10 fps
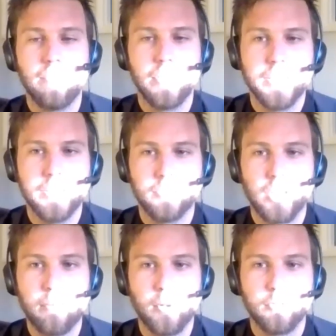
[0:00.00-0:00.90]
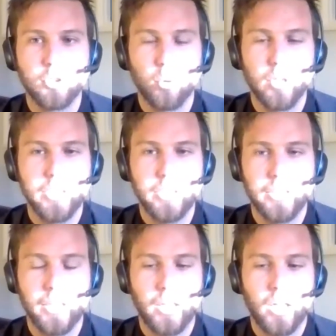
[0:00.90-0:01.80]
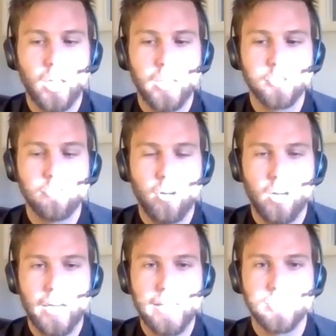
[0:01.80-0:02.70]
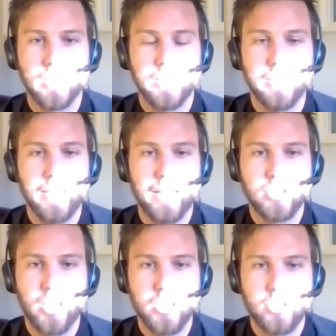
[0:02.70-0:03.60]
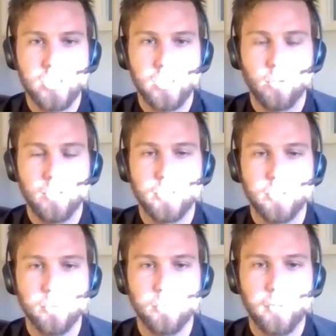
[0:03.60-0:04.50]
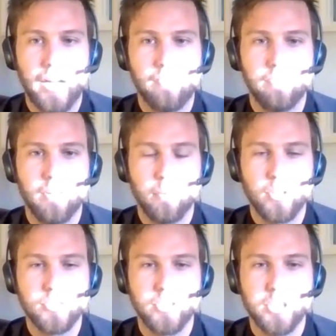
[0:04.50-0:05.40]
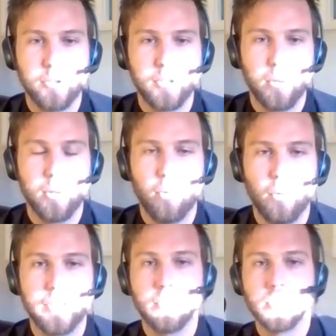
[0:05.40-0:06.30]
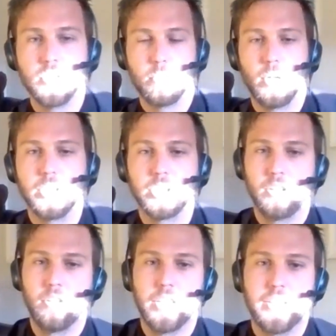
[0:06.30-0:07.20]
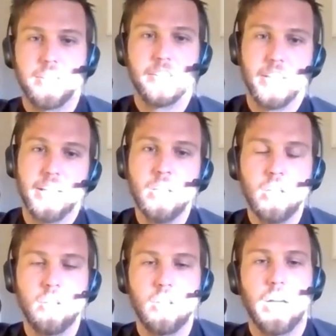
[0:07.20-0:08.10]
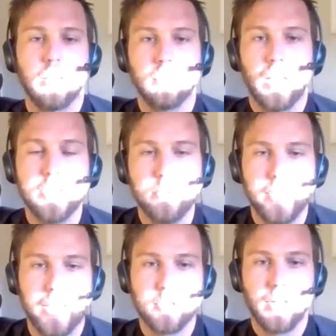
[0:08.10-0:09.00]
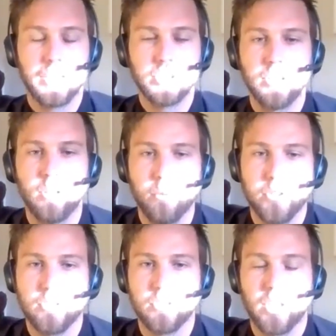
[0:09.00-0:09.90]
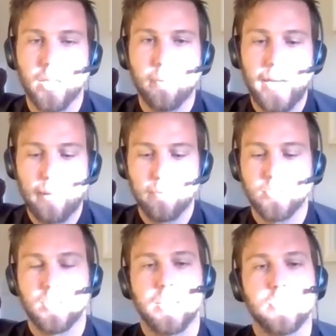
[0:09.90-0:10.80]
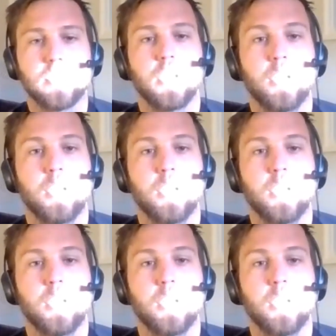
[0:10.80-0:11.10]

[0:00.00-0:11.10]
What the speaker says: any type of story as far as getting into education, or do you have a person that you can pinpoint that was inspirational or anything that led you in that direction, or was it just kind of by happenstance?